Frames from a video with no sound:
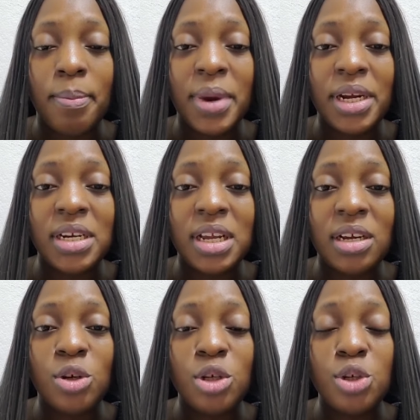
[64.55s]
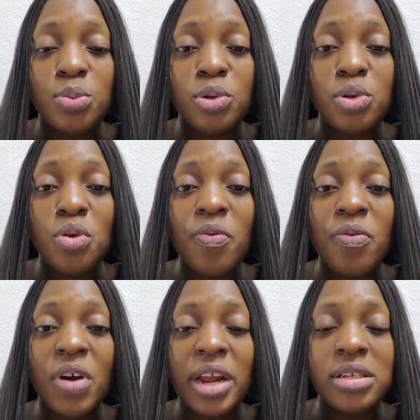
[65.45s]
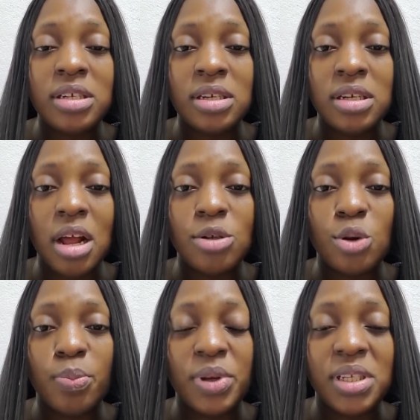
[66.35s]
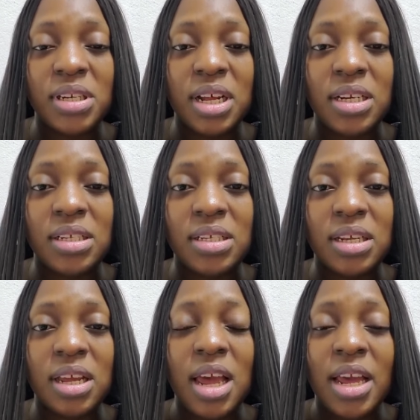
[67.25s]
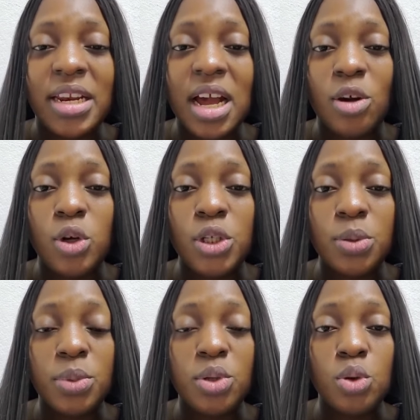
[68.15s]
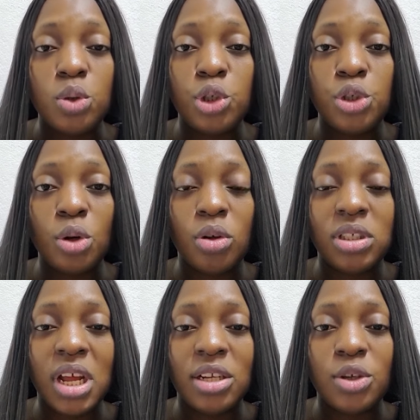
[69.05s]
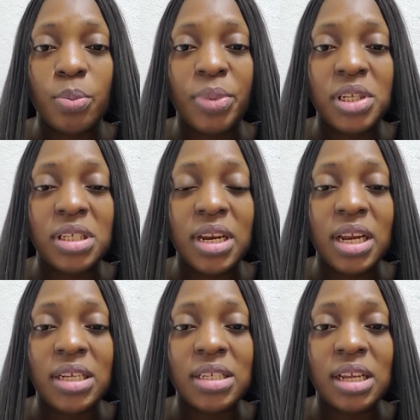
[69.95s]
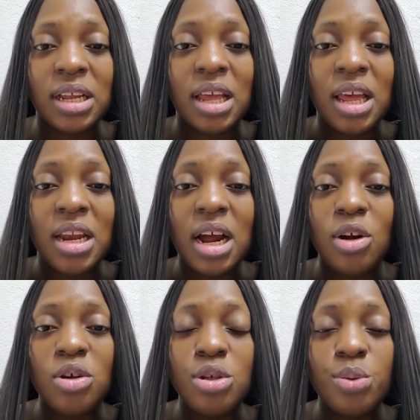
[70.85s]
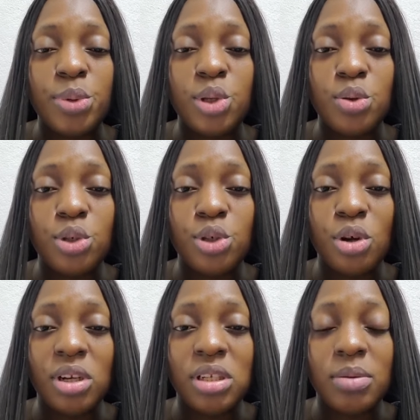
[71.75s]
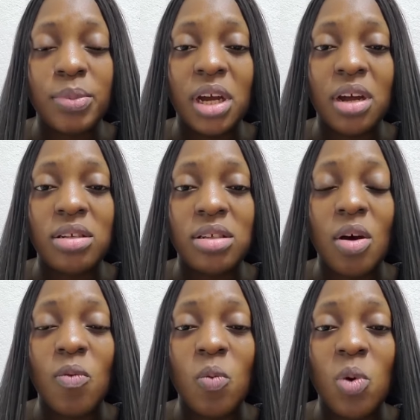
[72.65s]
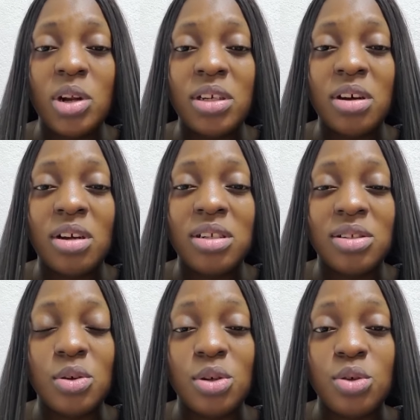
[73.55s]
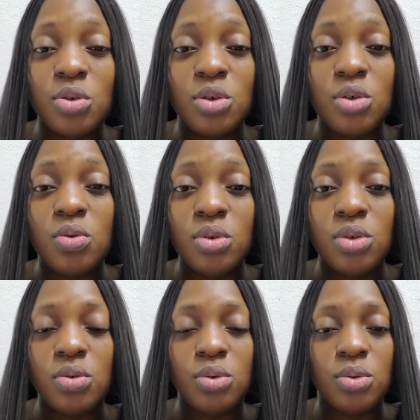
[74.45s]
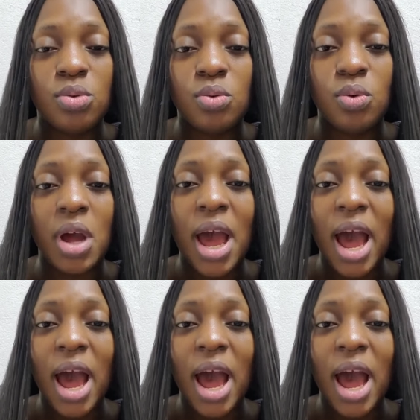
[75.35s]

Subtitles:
but they are going to be so frightened at your personality. They are going to be so shocked at your personality. They are going to be so shocked because of what God is going to use you to do.